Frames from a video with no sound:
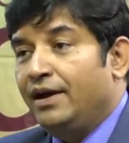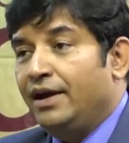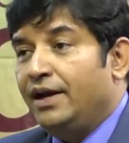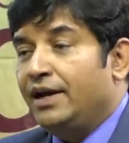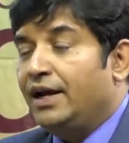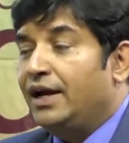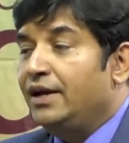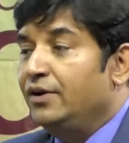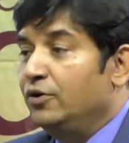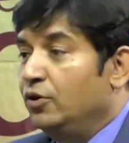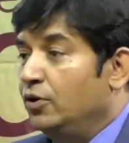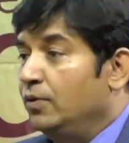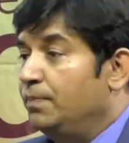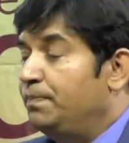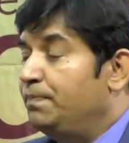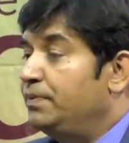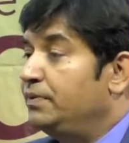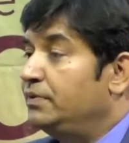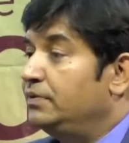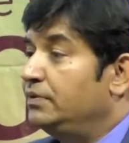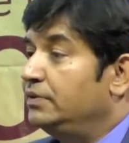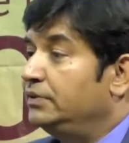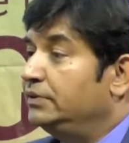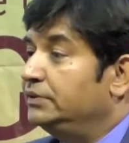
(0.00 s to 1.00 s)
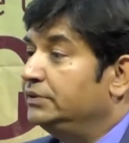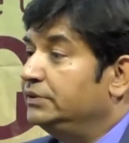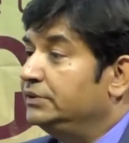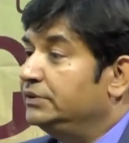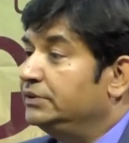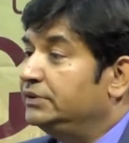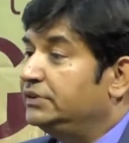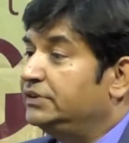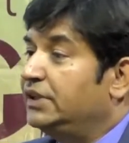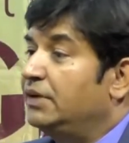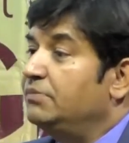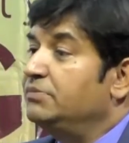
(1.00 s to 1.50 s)
And I hope
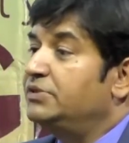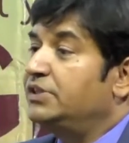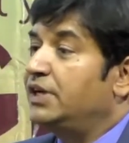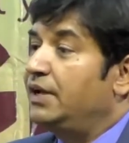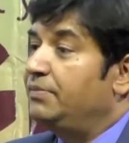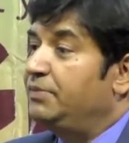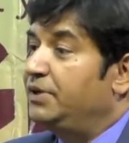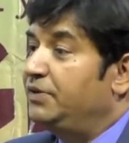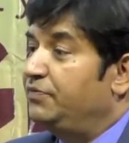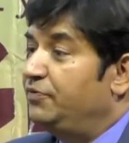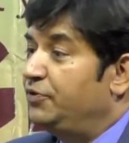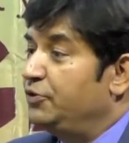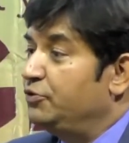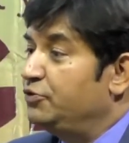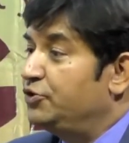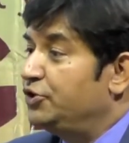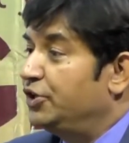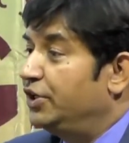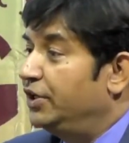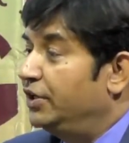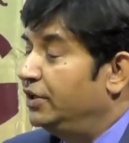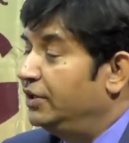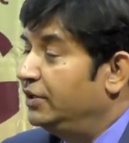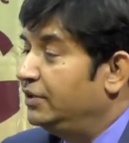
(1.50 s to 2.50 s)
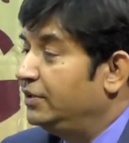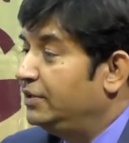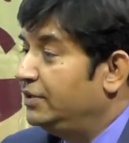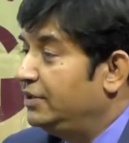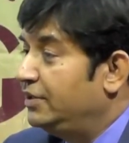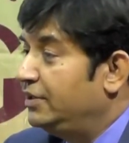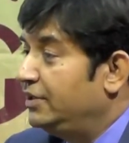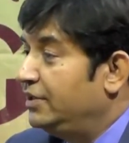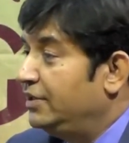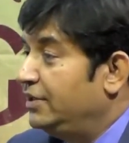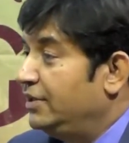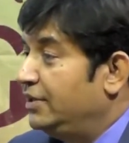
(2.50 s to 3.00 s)
sometime in future,
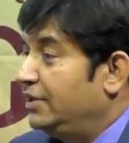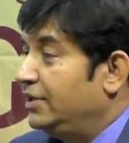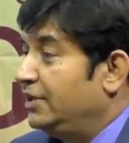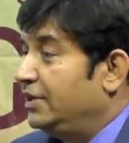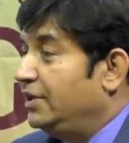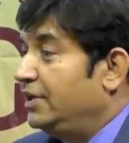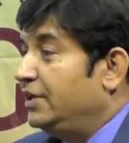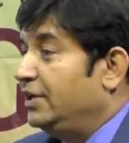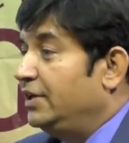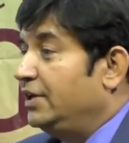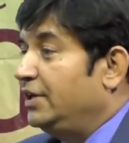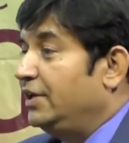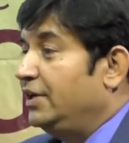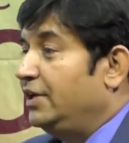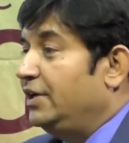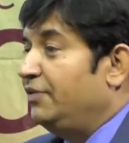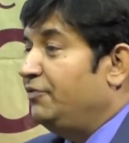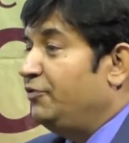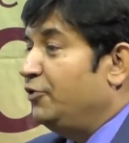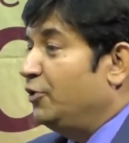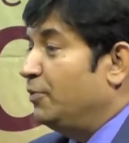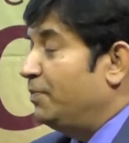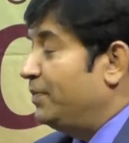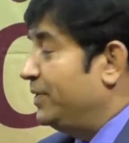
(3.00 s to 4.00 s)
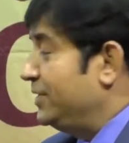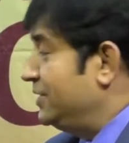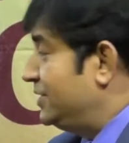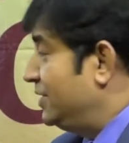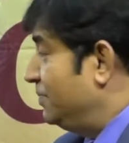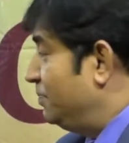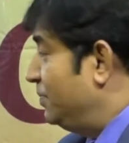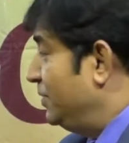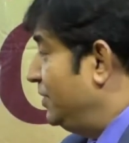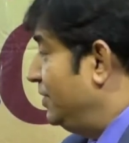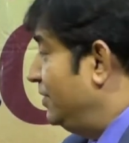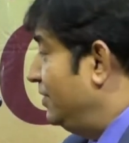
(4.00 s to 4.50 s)
if your
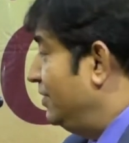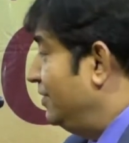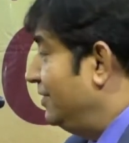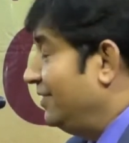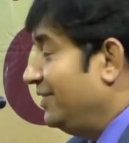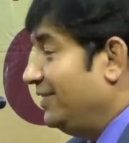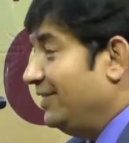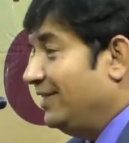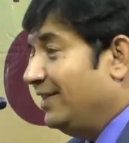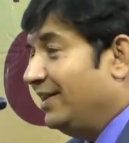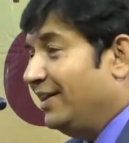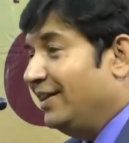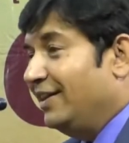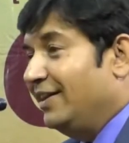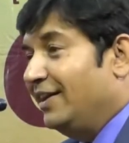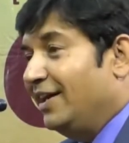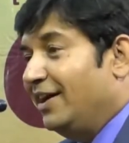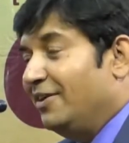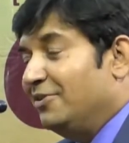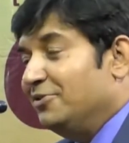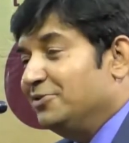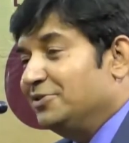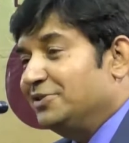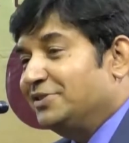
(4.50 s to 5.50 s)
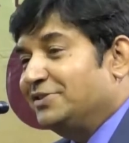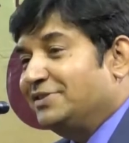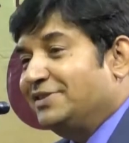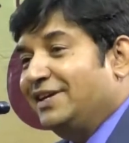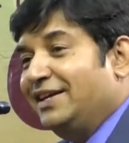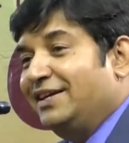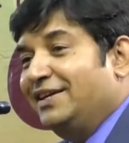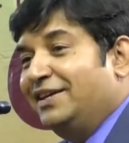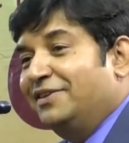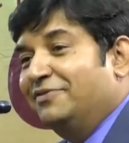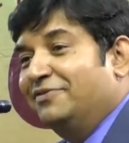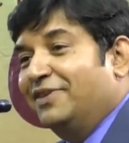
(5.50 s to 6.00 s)
principal allows
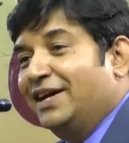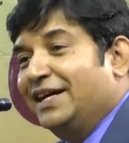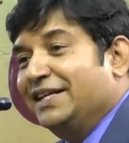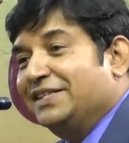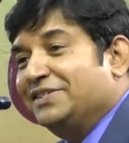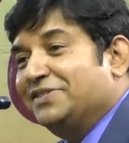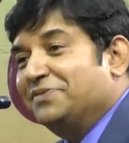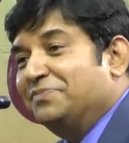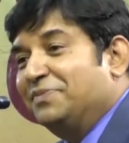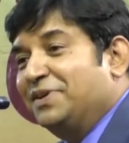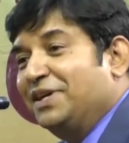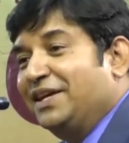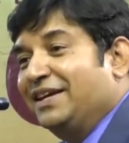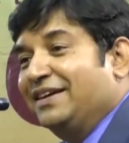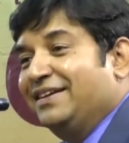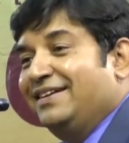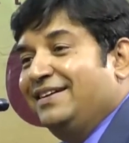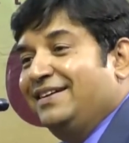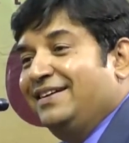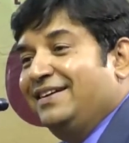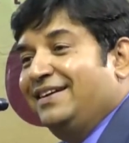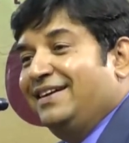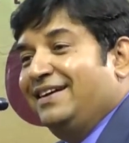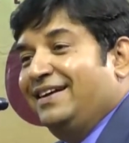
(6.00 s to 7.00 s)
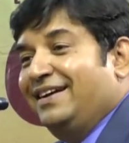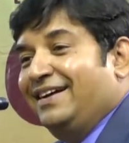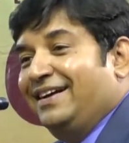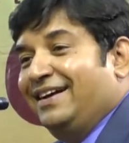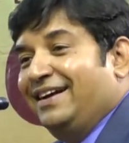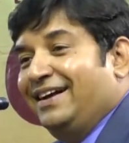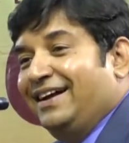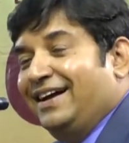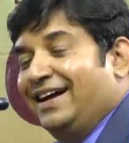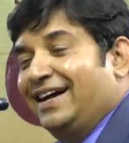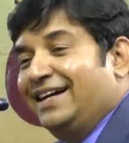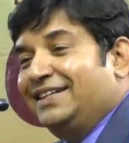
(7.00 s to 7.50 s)
and invites me,
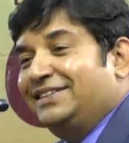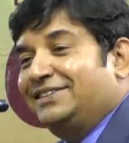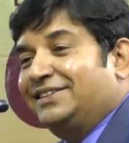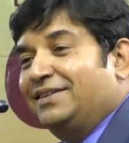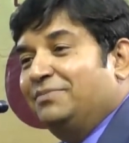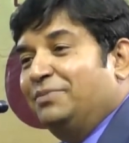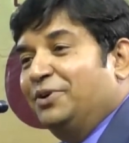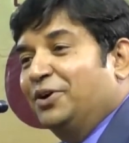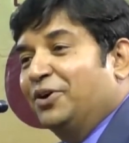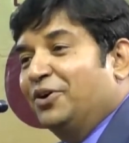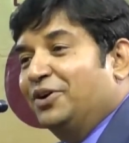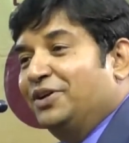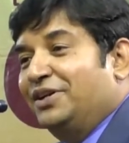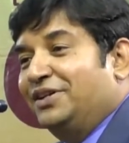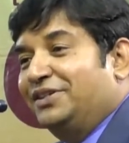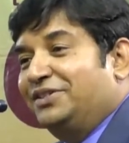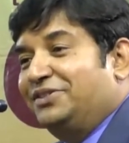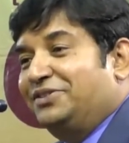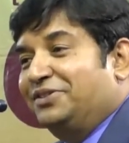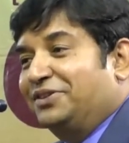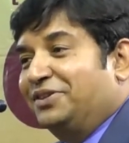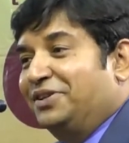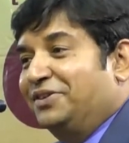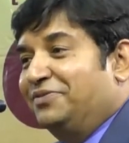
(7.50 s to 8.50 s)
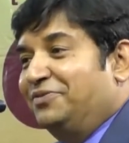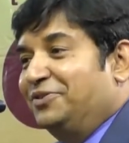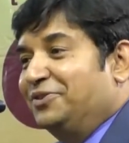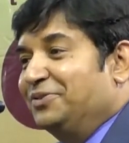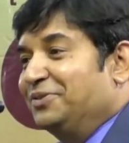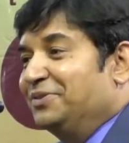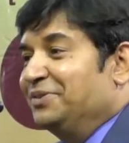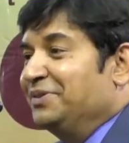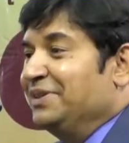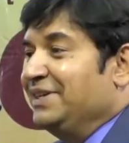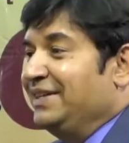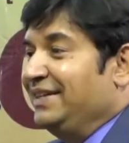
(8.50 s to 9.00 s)
I shall be honored to give
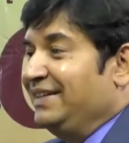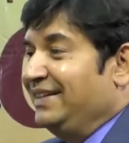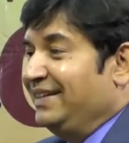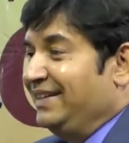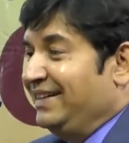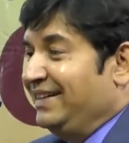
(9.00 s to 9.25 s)
you